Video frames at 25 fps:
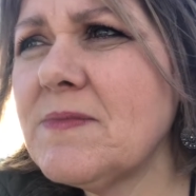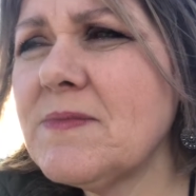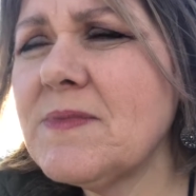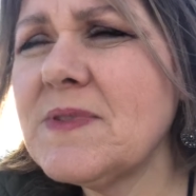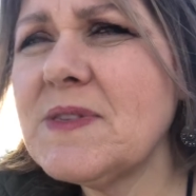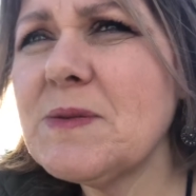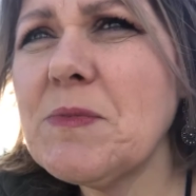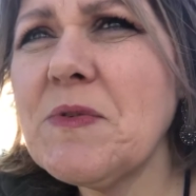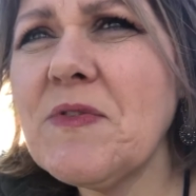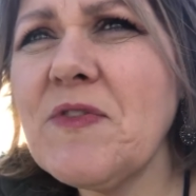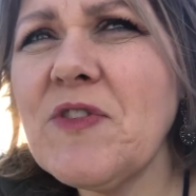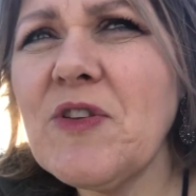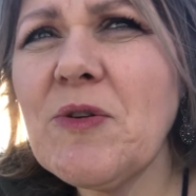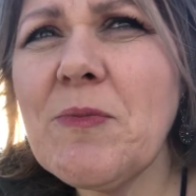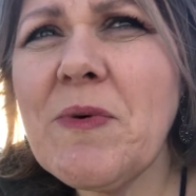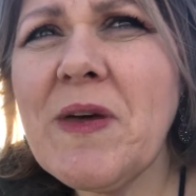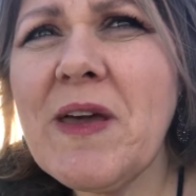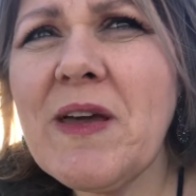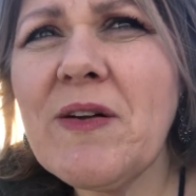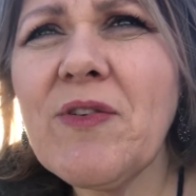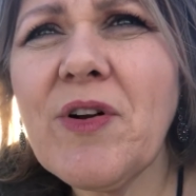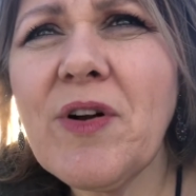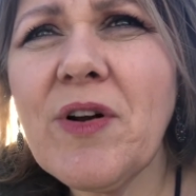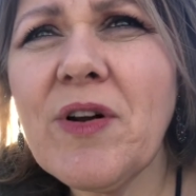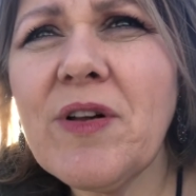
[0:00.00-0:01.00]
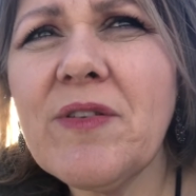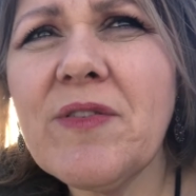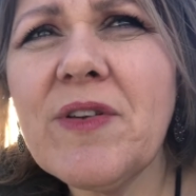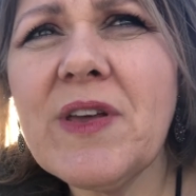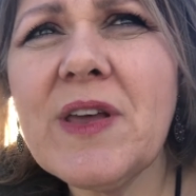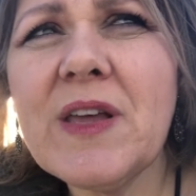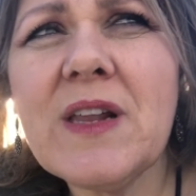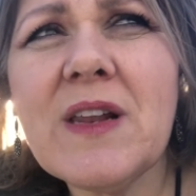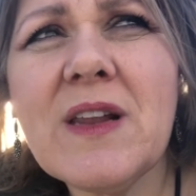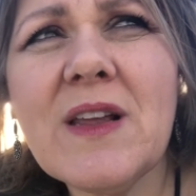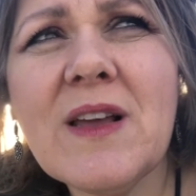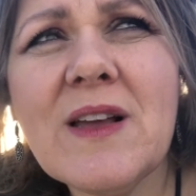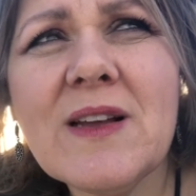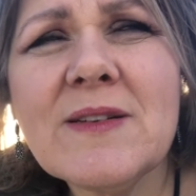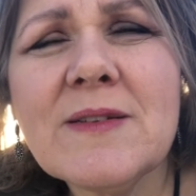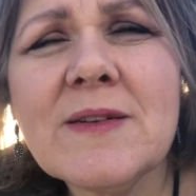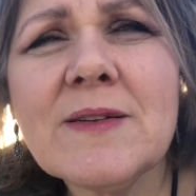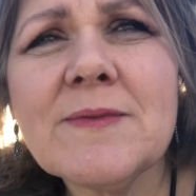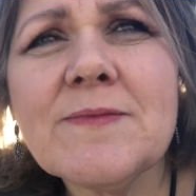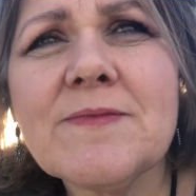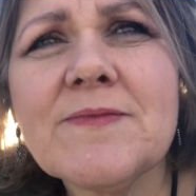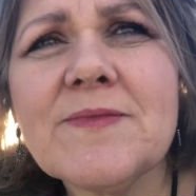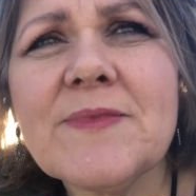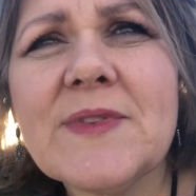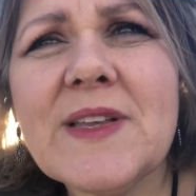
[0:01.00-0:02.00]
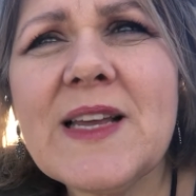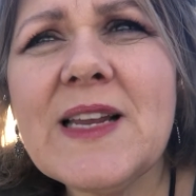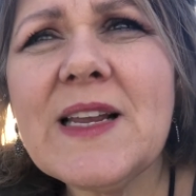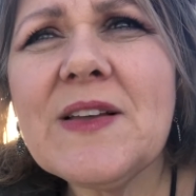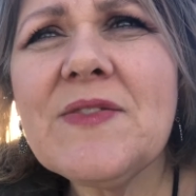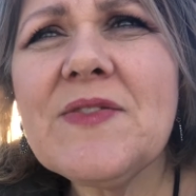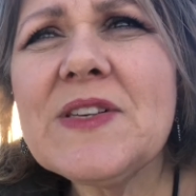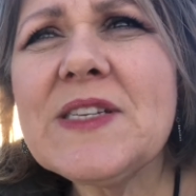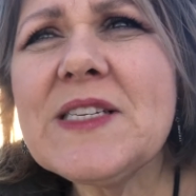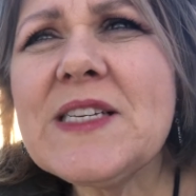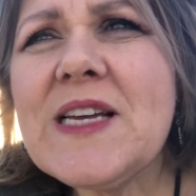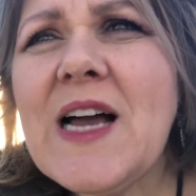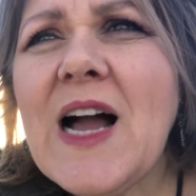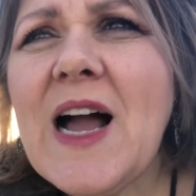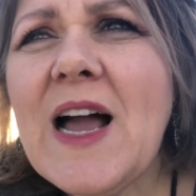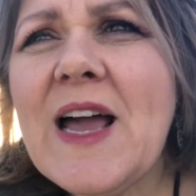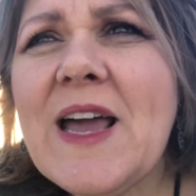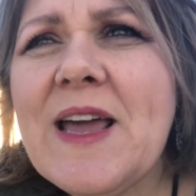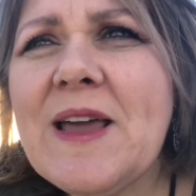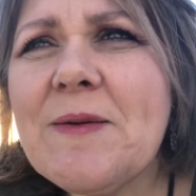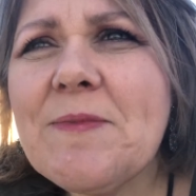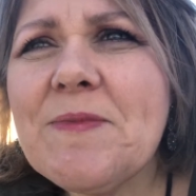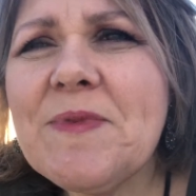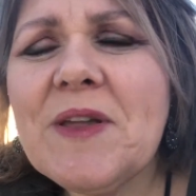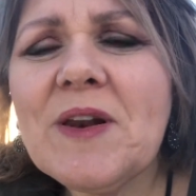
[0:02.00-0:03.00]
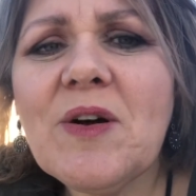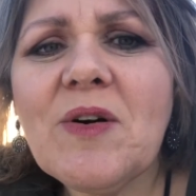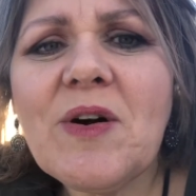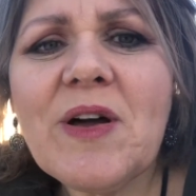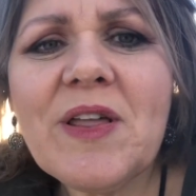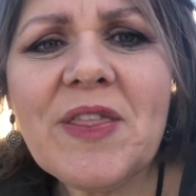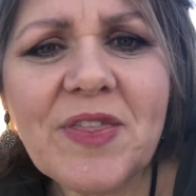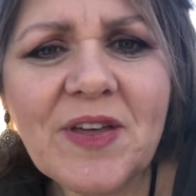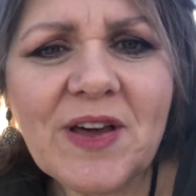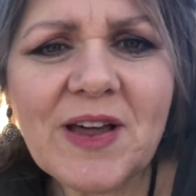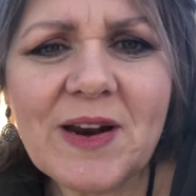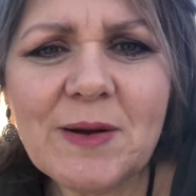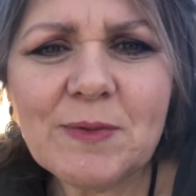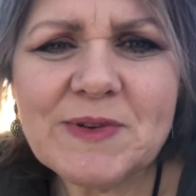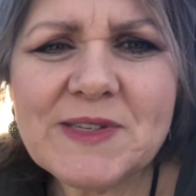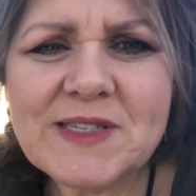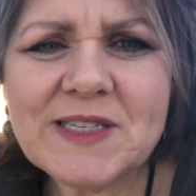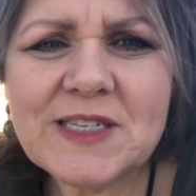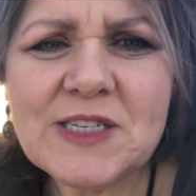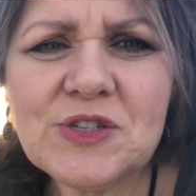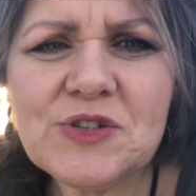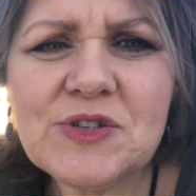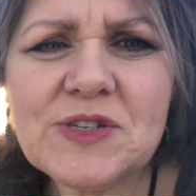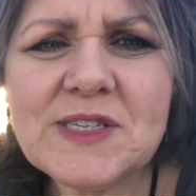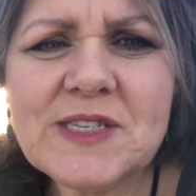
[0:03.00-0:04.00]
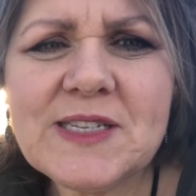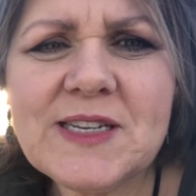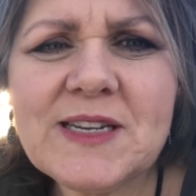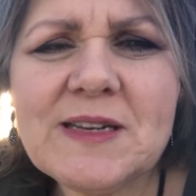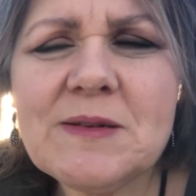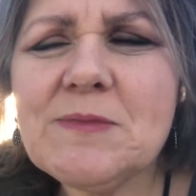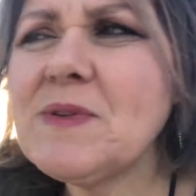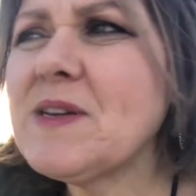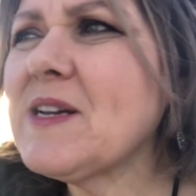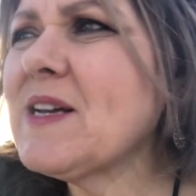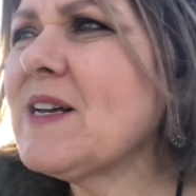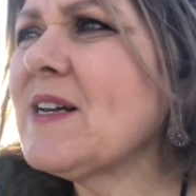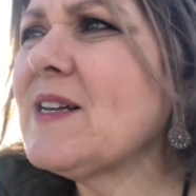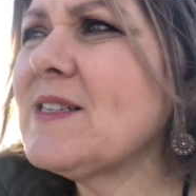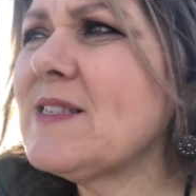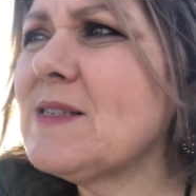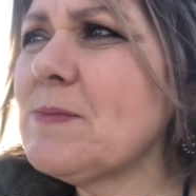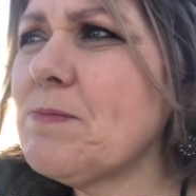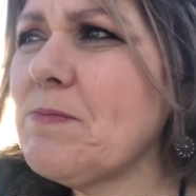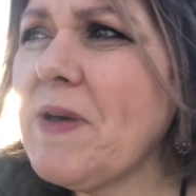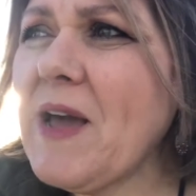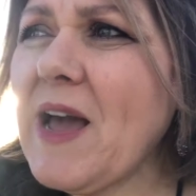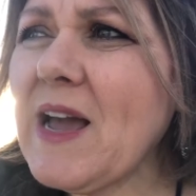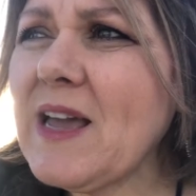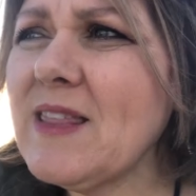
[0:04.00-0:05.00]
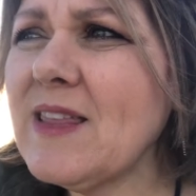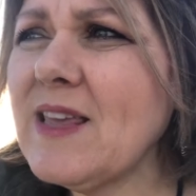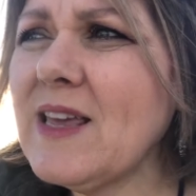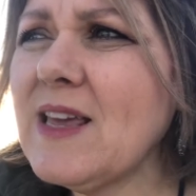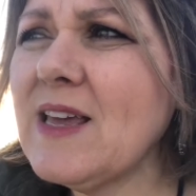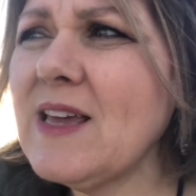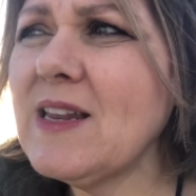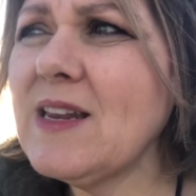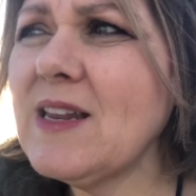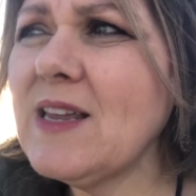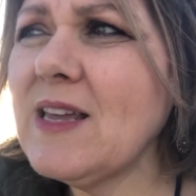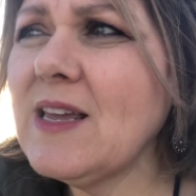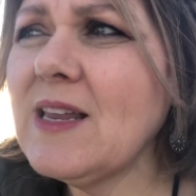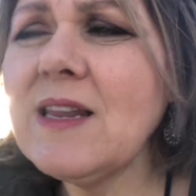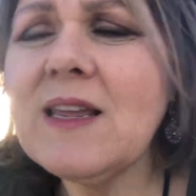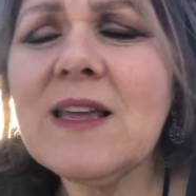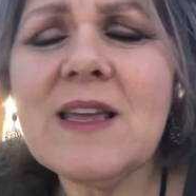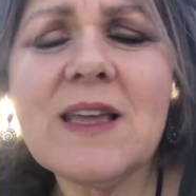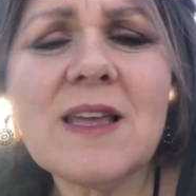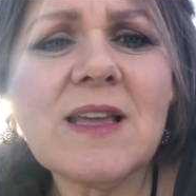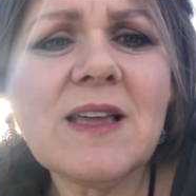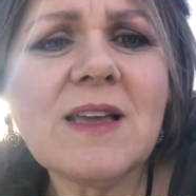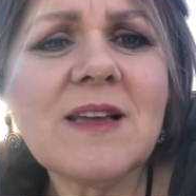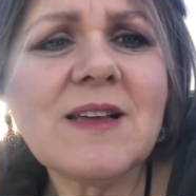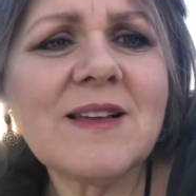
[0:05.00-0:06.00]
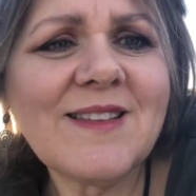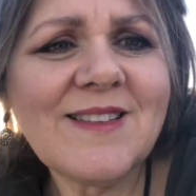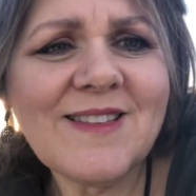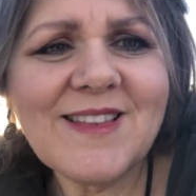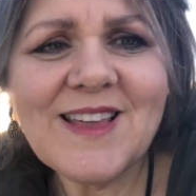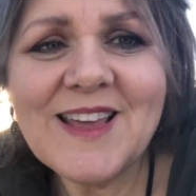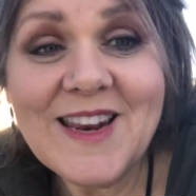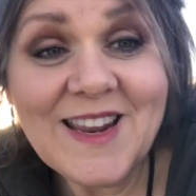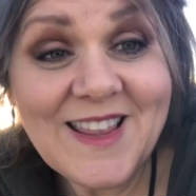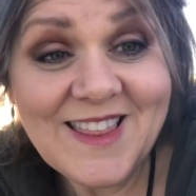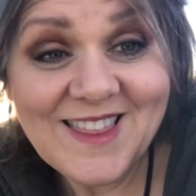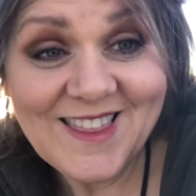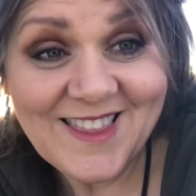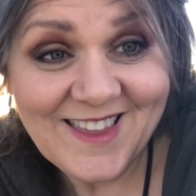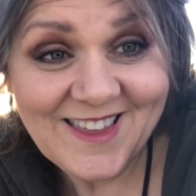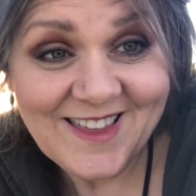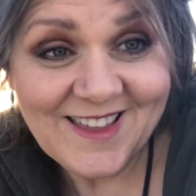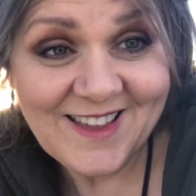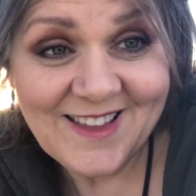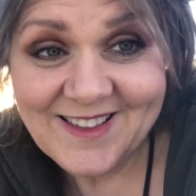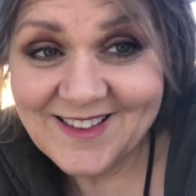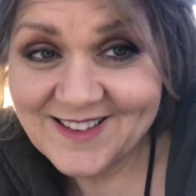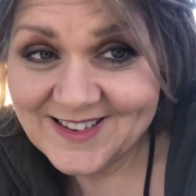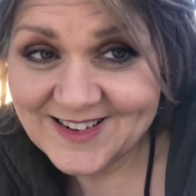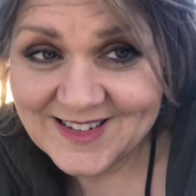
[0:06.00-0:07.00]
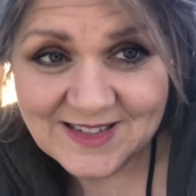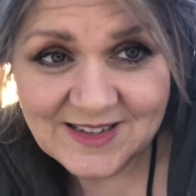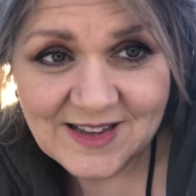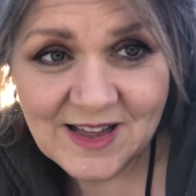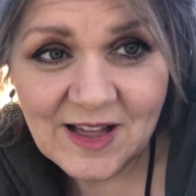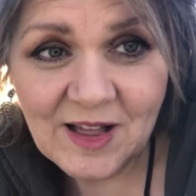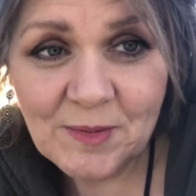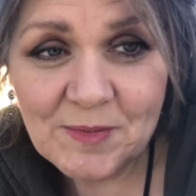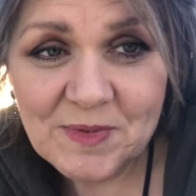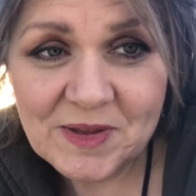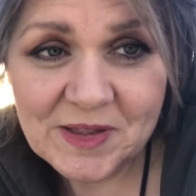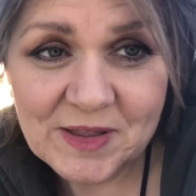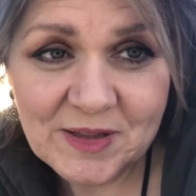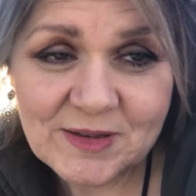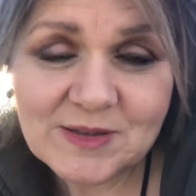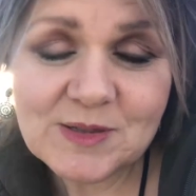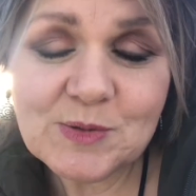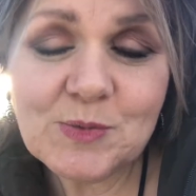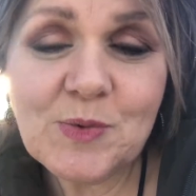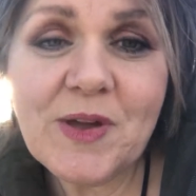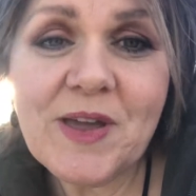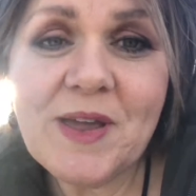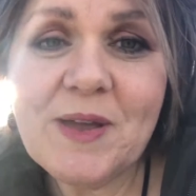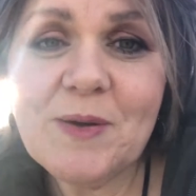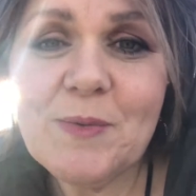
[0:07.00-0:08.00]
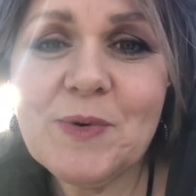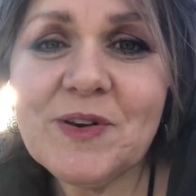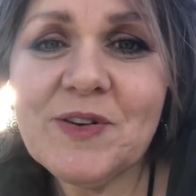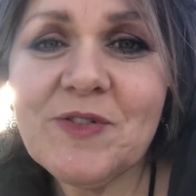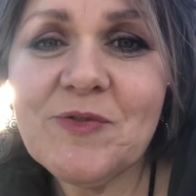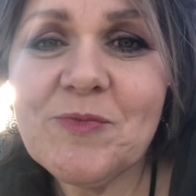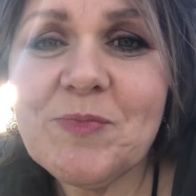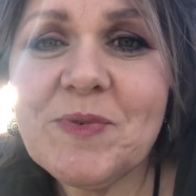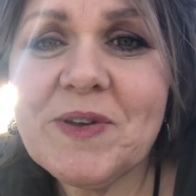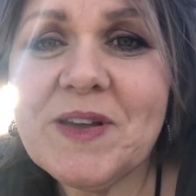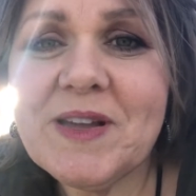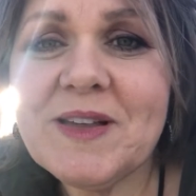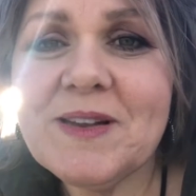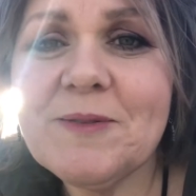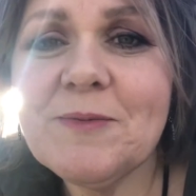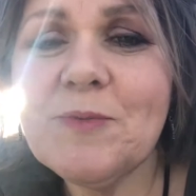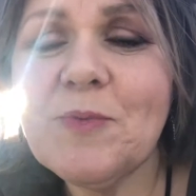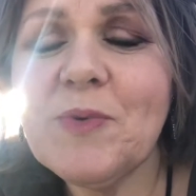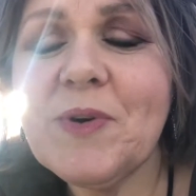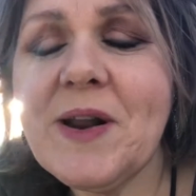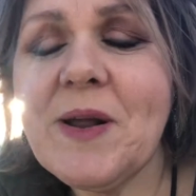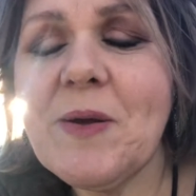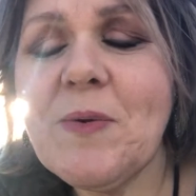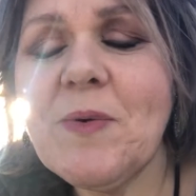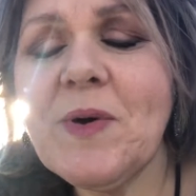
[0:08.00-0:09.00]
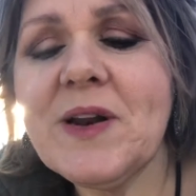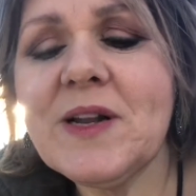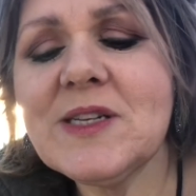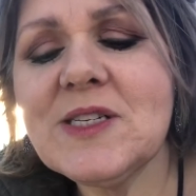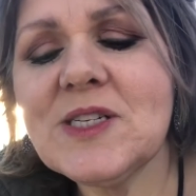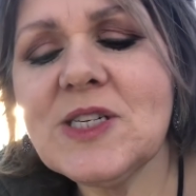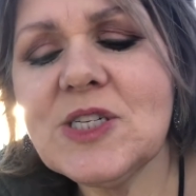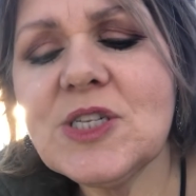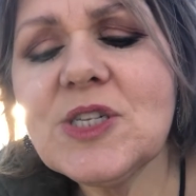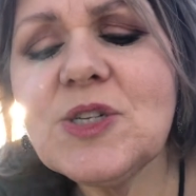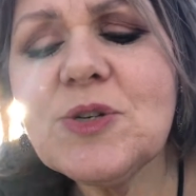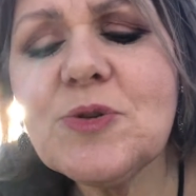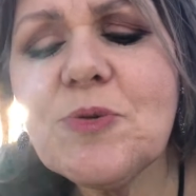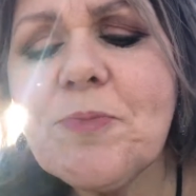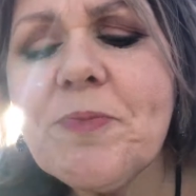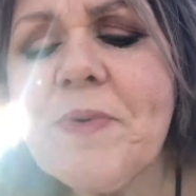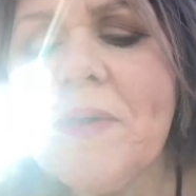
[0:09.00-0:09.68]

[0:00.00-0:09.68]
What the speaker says: some of you may have heard of it. And at the time, I thought it was interesting, because back then anything to help me lose weight would have been what I wanted to do.